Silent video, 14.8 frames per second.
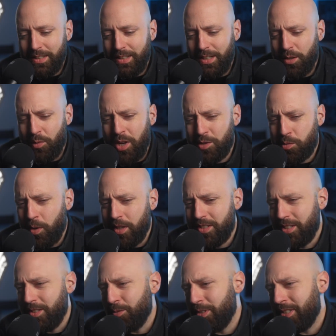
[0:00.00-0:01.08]
Ron
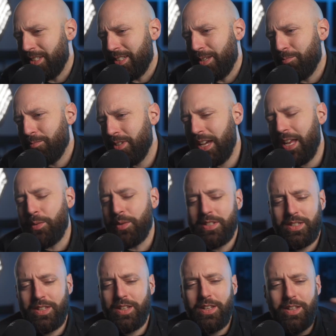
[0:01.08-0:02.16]
Swanson. What's his name? Anyways,
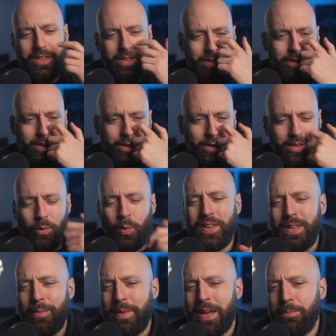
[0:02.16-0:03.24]
the one
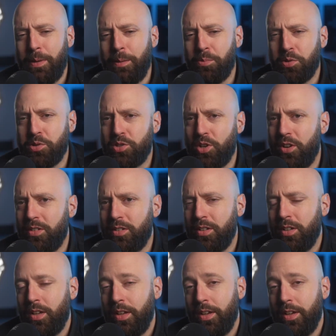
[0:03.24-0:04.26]
that made people start,